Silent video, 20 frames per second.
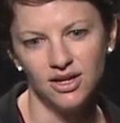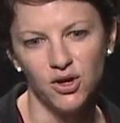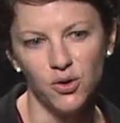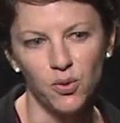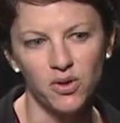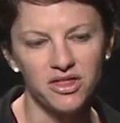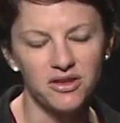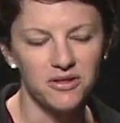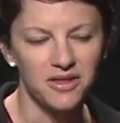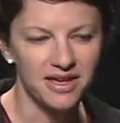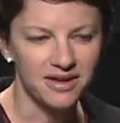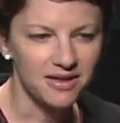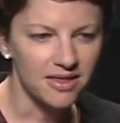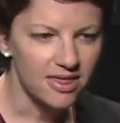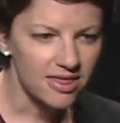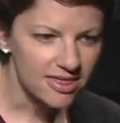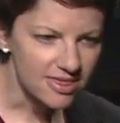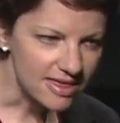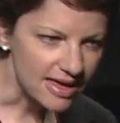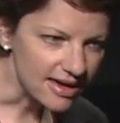whether they could
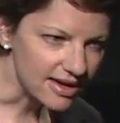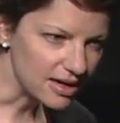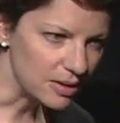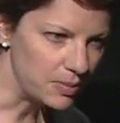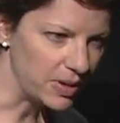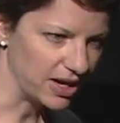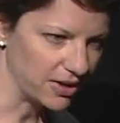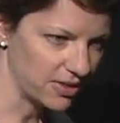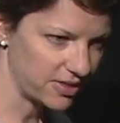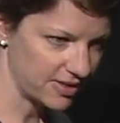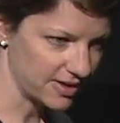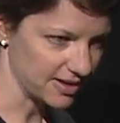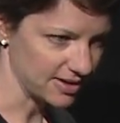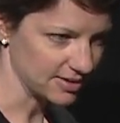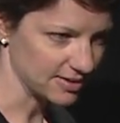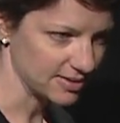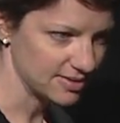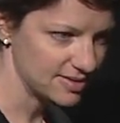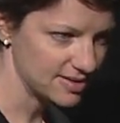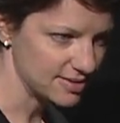think about
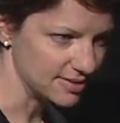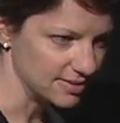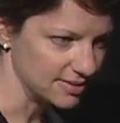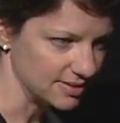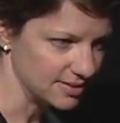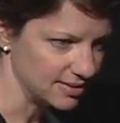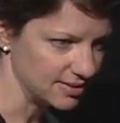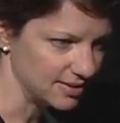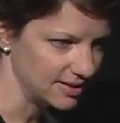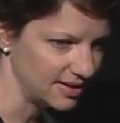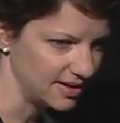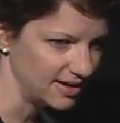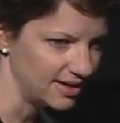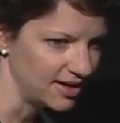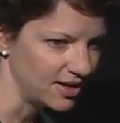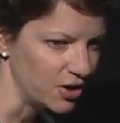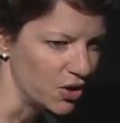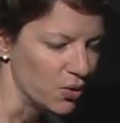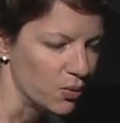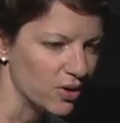things,
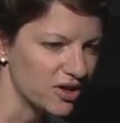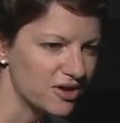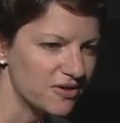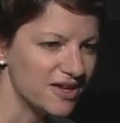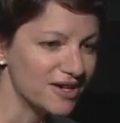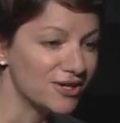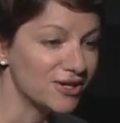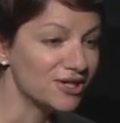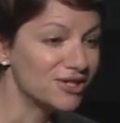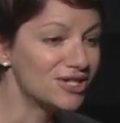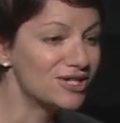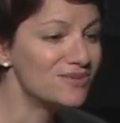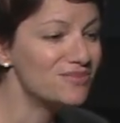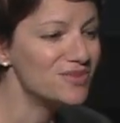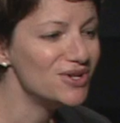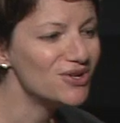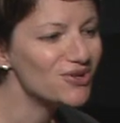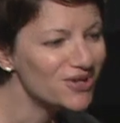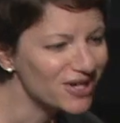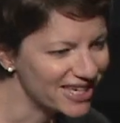whether they could
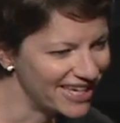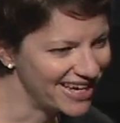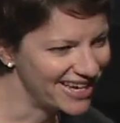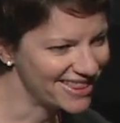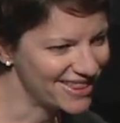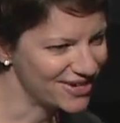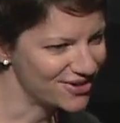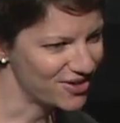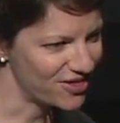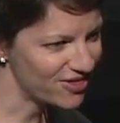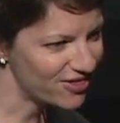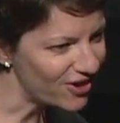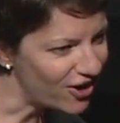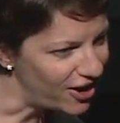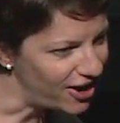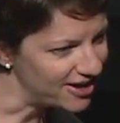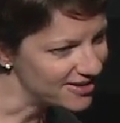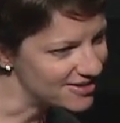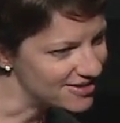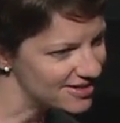communicate their
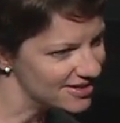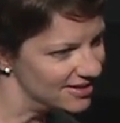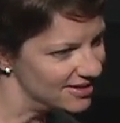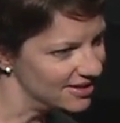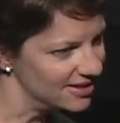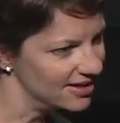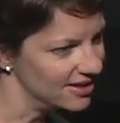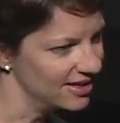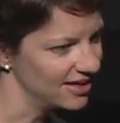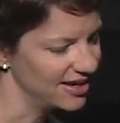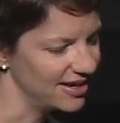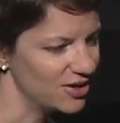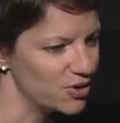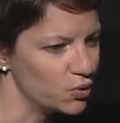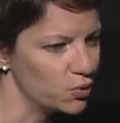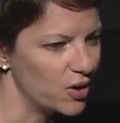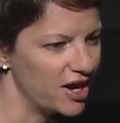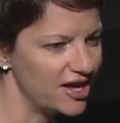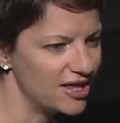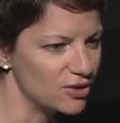thoughts in a
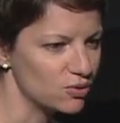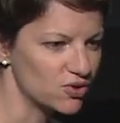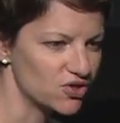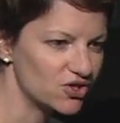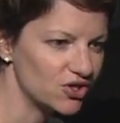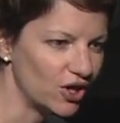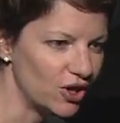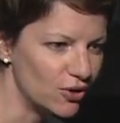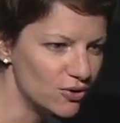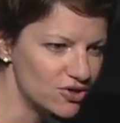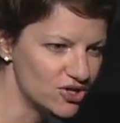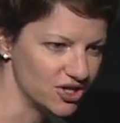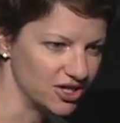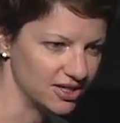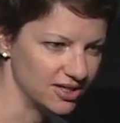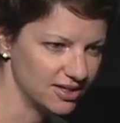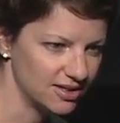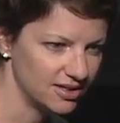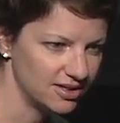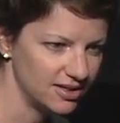way that was cogent
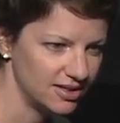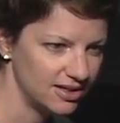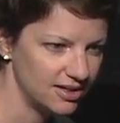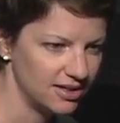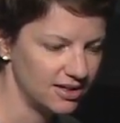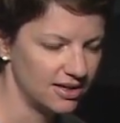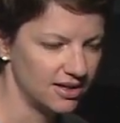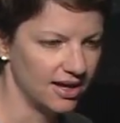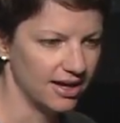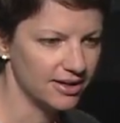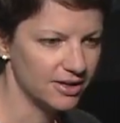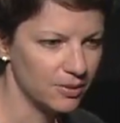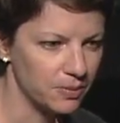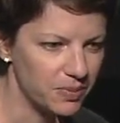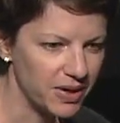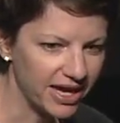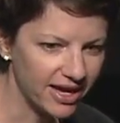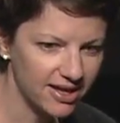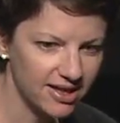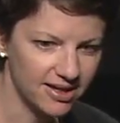and
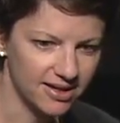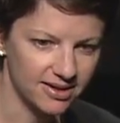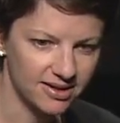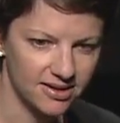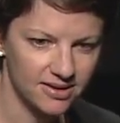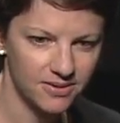compelling.